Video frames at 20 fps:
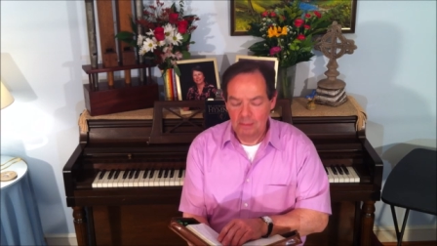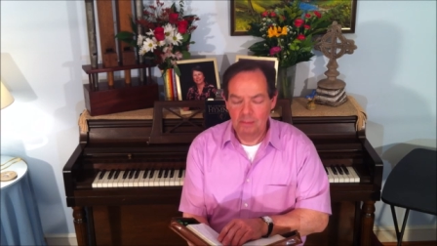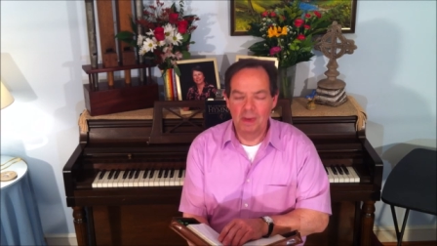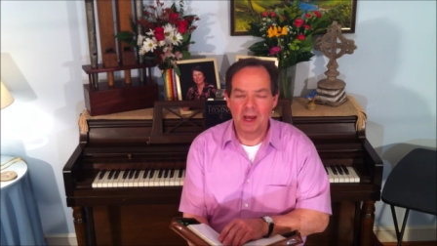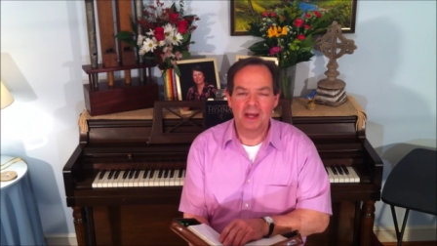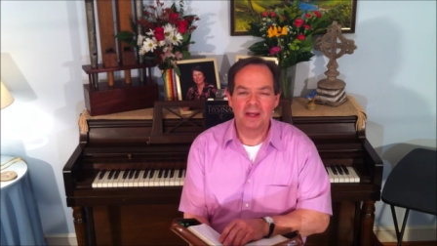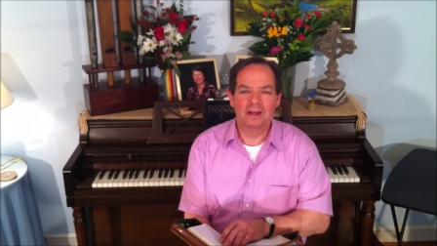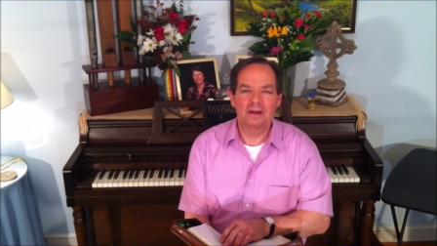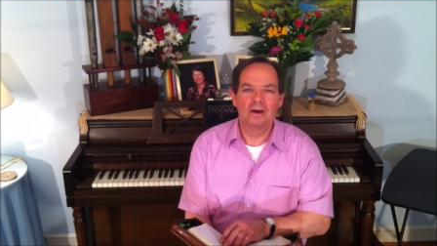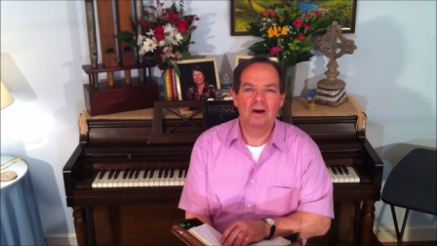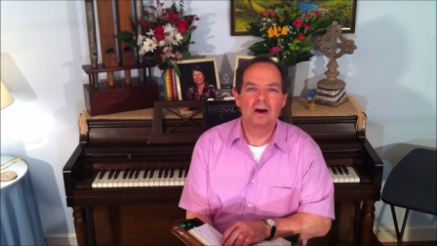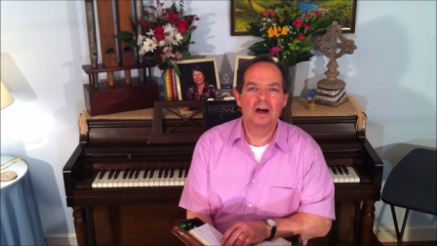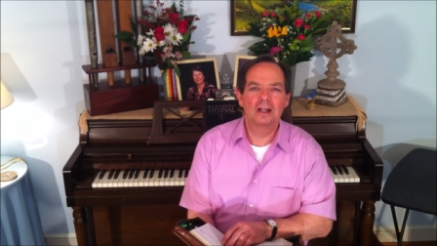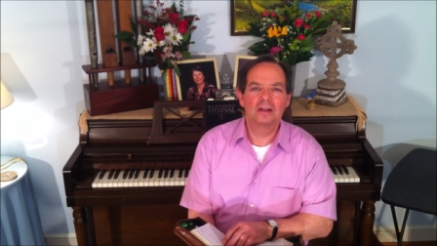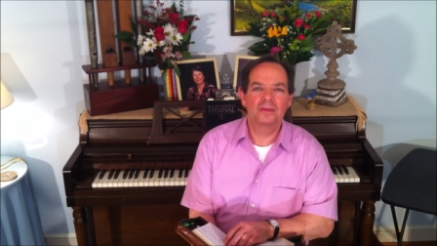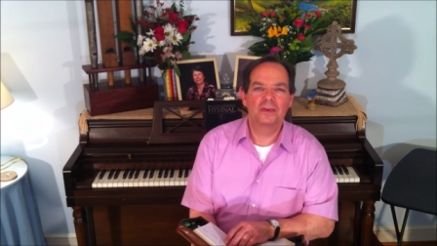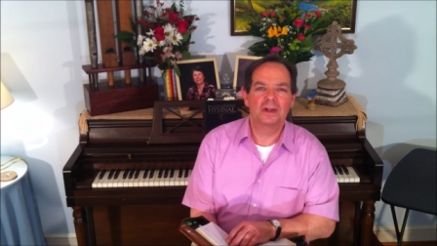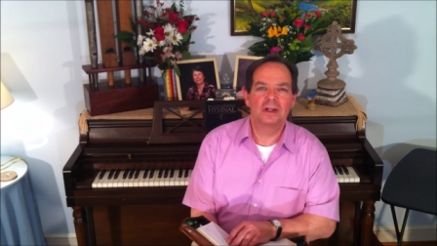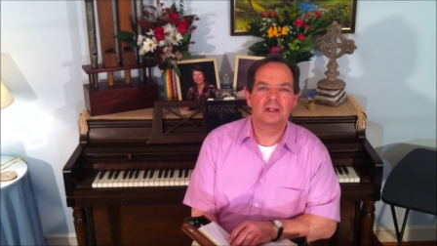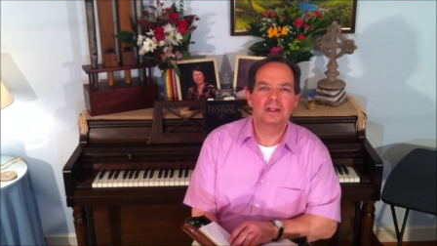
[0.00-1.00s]
my
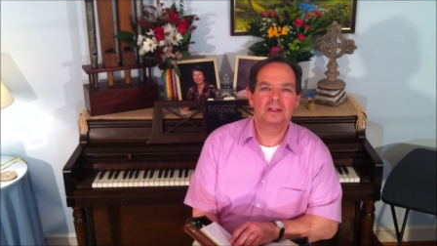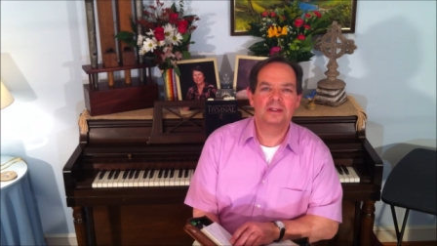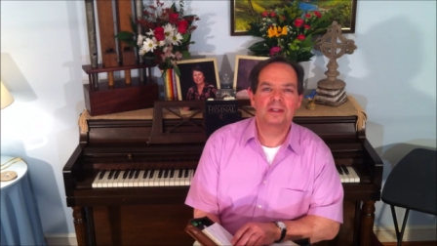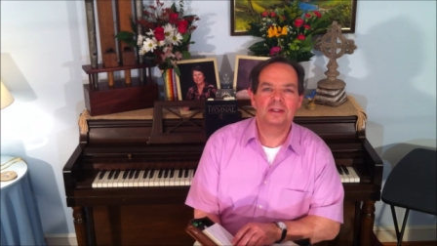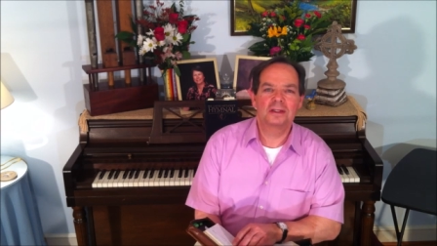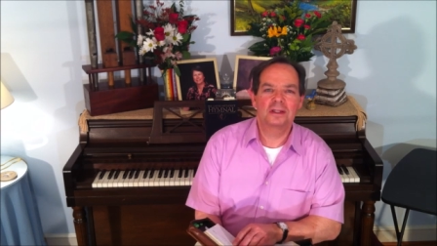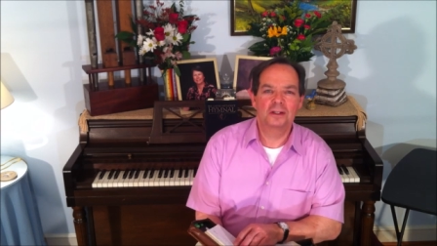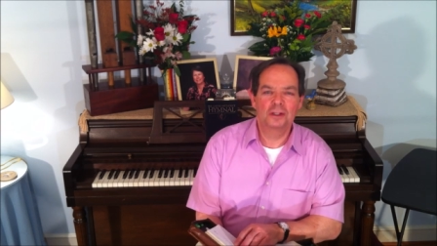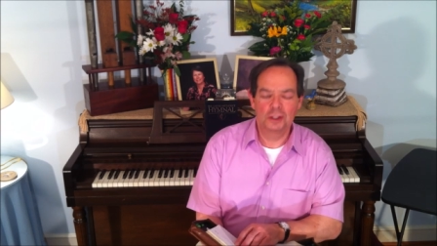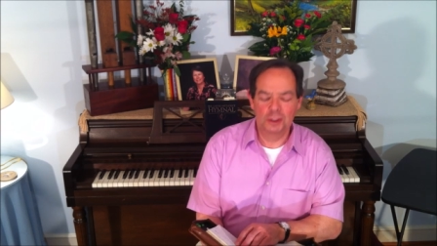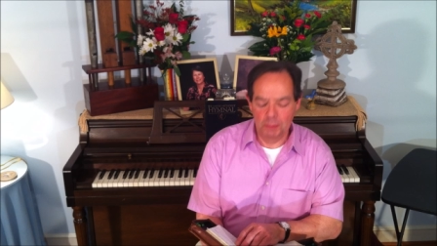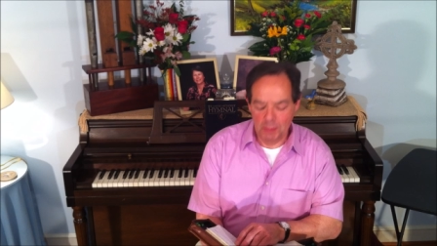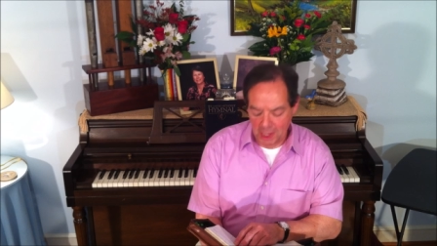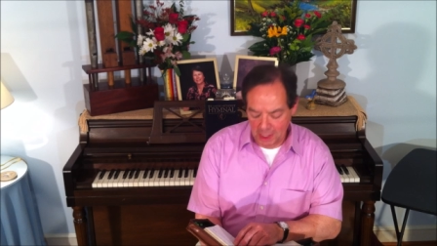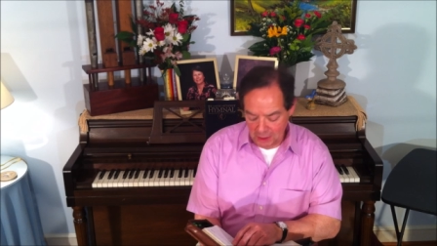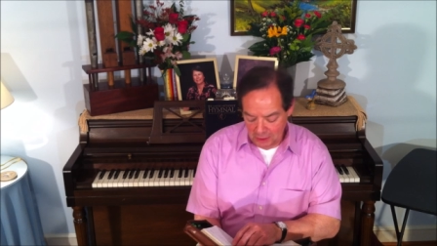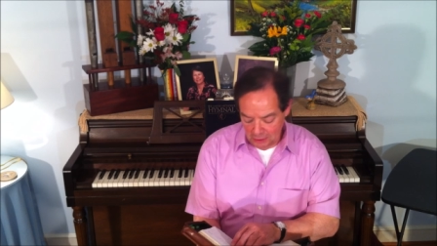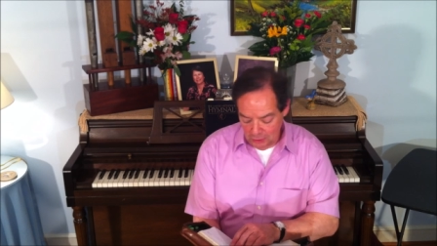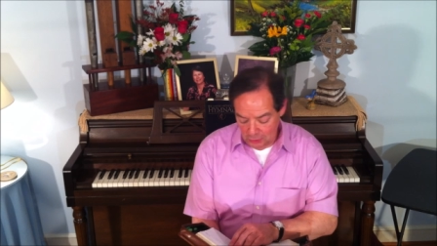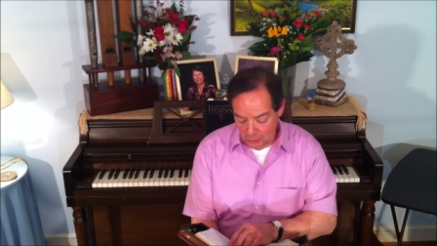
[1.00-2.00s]
confidence since
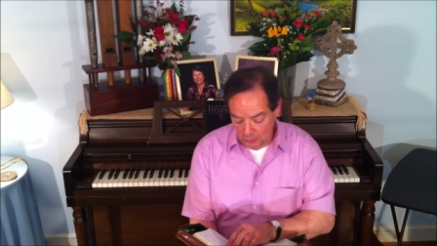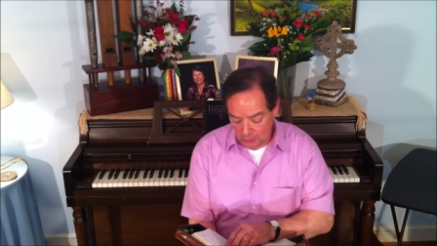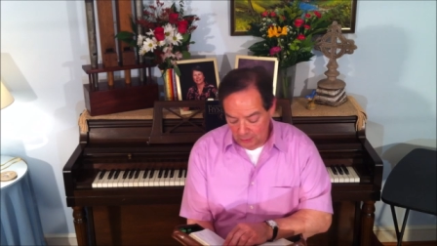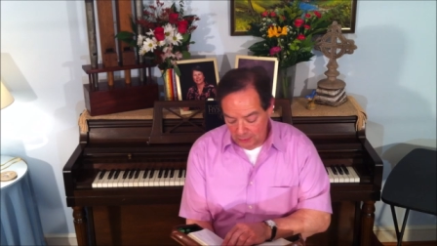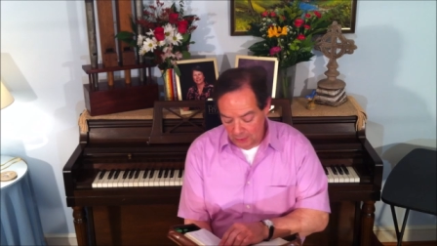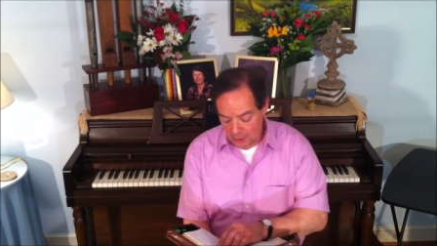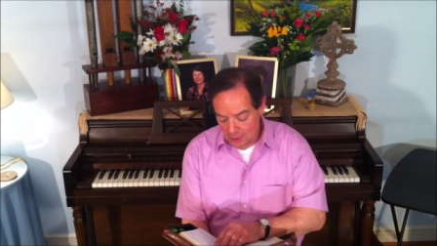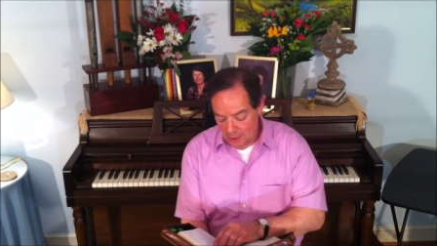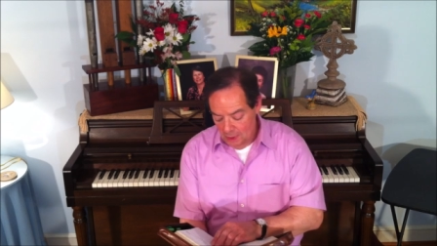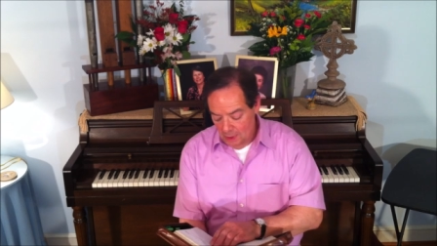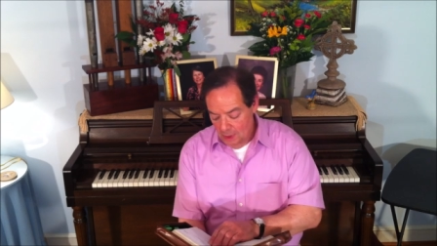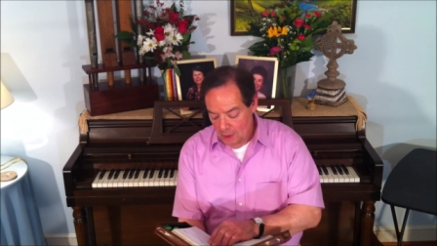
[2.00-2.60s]
my youth.